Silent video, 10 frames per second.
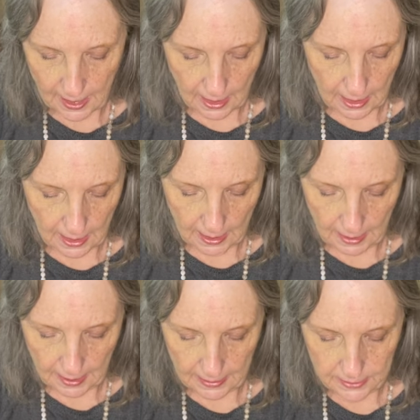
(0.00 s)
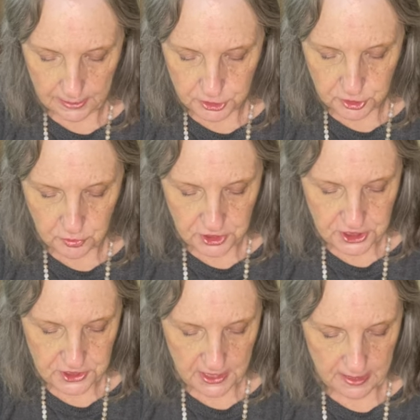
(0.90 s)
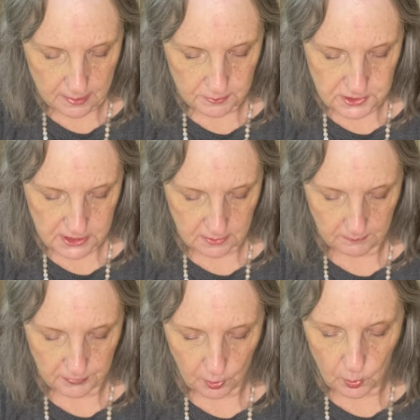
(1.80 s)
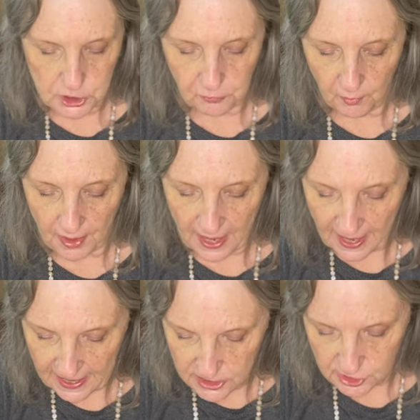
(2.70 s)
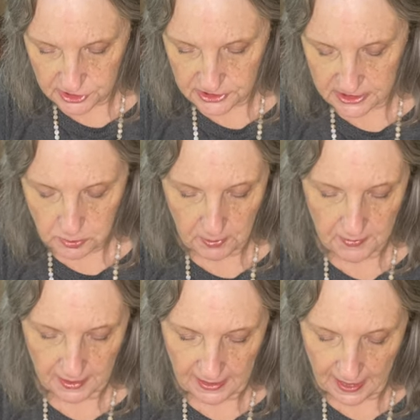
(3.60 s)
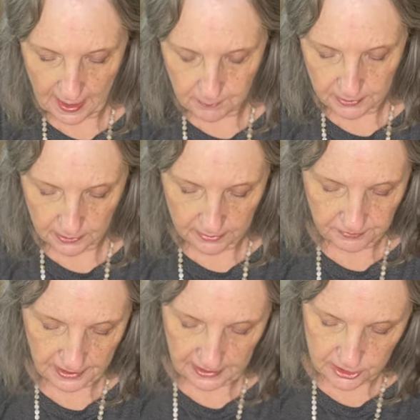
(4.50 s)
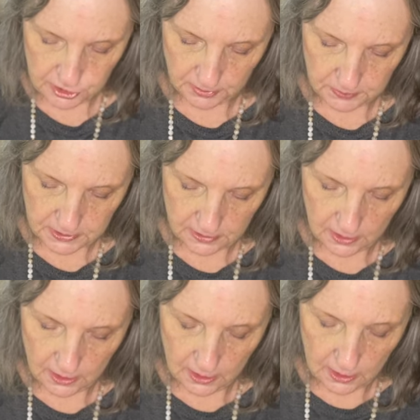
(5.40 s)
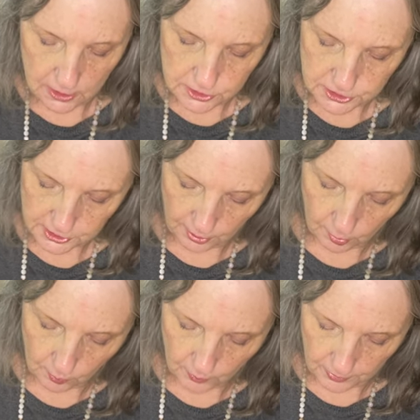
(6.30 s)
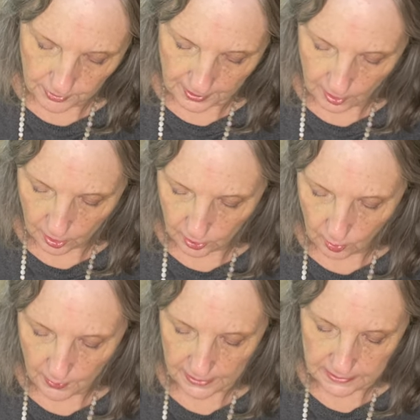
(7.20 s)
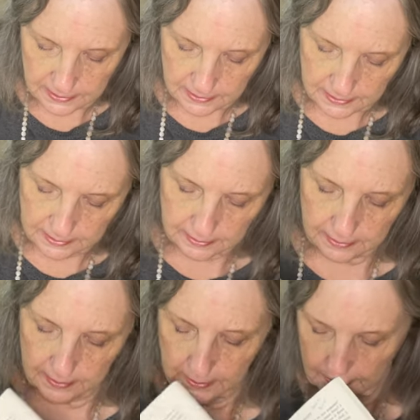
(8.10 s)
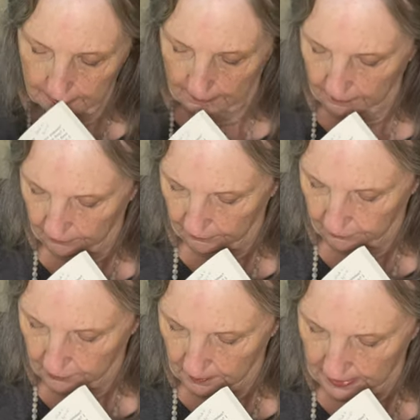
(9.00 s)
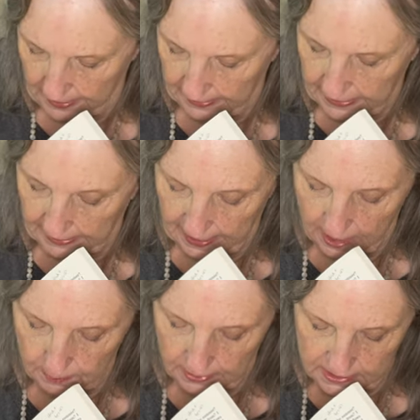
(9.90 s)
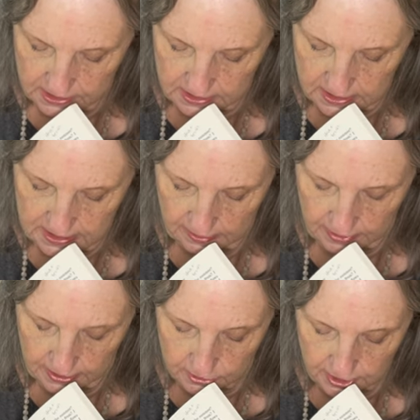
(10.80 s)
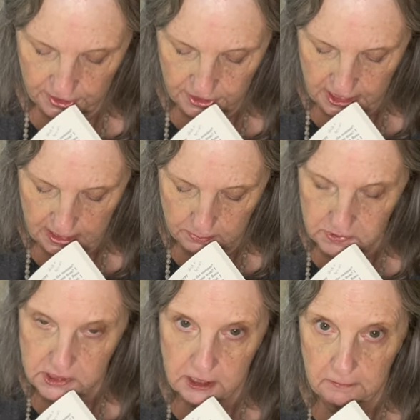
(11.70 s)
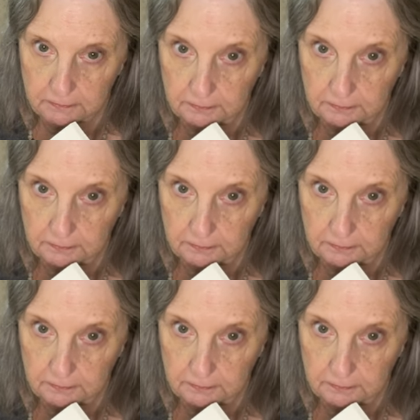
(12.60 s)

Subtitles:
To Thebes, which for ages has been the capital of Egypt. So they are going from Heliopolis down here to Thebes.